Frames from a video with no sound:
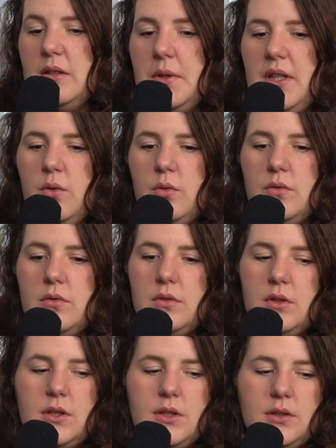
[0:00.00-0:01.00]
Well,
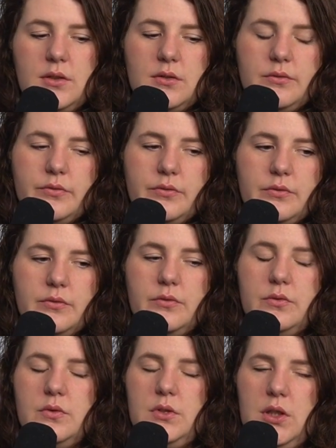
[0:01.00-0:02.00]

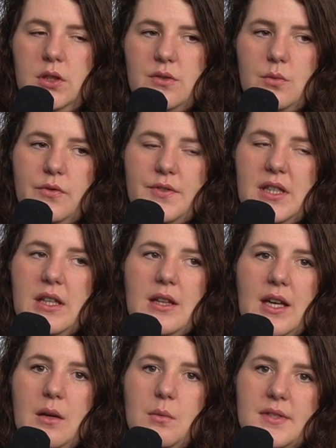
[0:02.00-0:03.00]
you will have seen
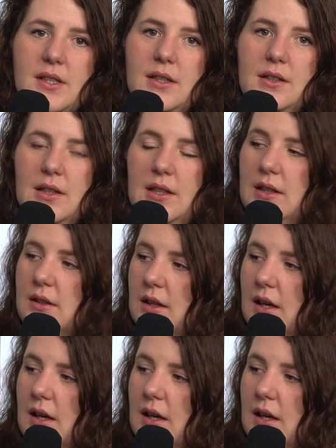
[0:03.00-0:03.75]
that I was in like